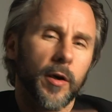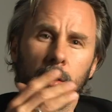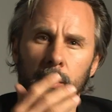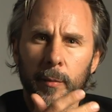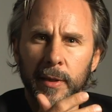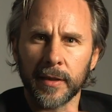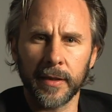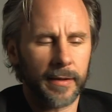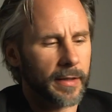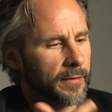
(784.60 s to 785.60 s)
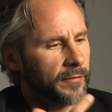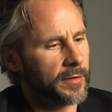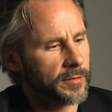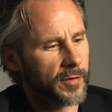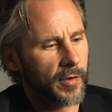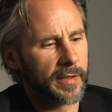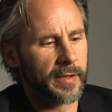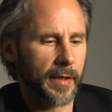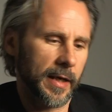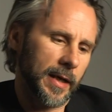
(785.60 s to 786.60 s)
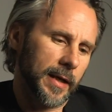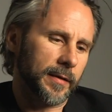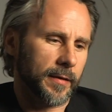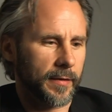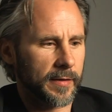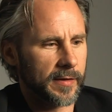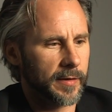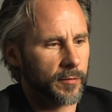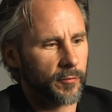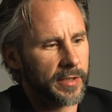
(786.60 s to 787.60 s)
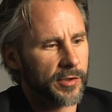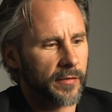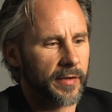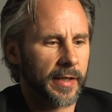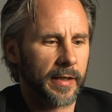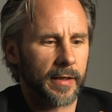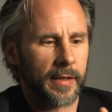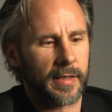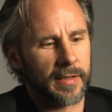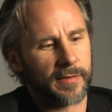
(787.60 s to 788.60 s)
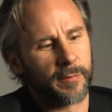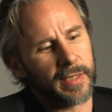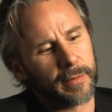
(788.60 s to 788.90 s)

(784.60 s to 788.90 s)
Ergonomically, it feels great in hand. This little ridge over here has been